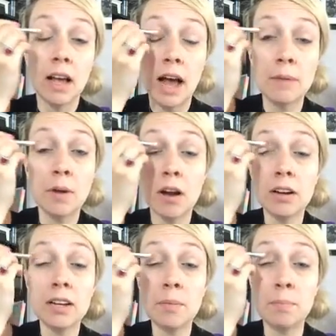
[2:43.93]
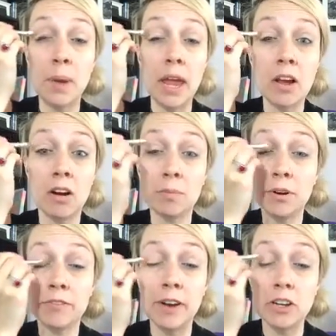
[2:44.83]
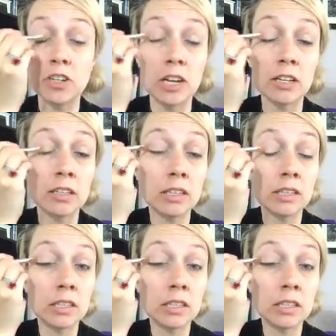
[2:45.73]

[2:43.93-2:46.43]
I'm not going to bank on perfection.